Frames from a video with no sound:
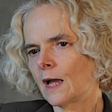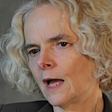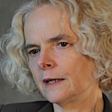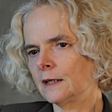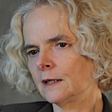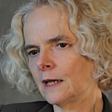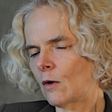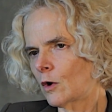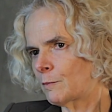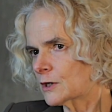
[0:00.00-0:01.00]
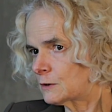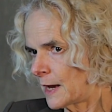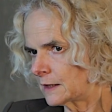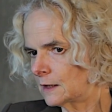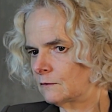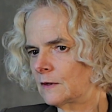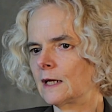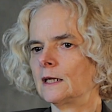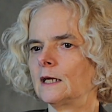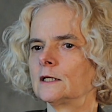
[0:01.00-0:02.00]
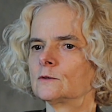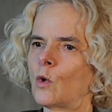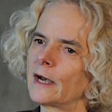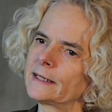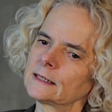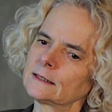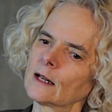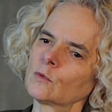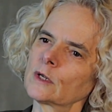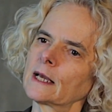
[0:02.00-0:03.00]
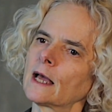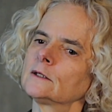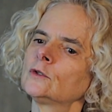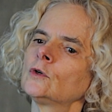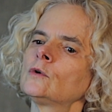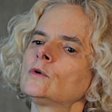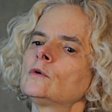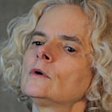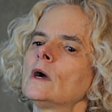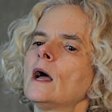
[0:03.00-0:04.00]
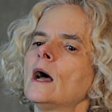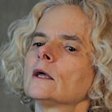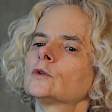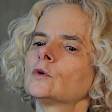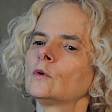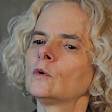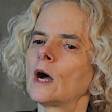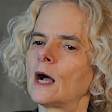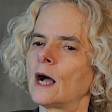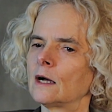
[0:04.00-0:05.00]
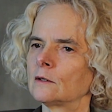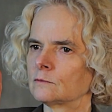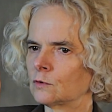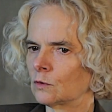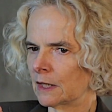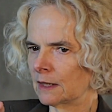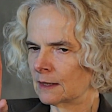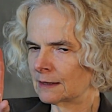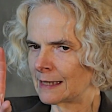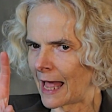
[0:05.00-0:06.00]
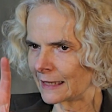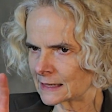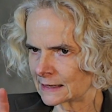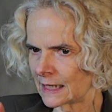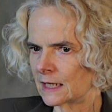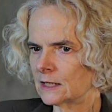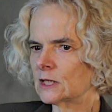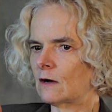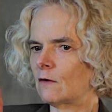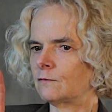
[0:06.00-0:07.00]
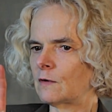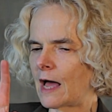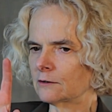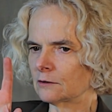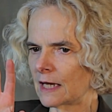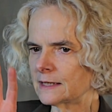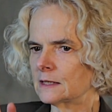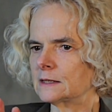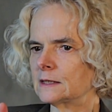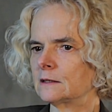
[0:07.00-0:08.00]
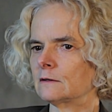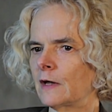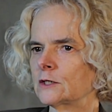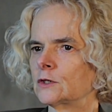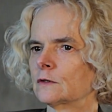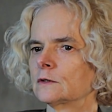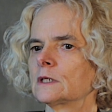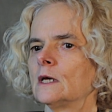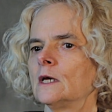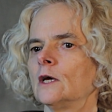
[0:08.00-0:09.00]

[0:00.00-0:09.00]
And in our perspective then is what is it that we can do to, uh, during that stage of adolescence interventions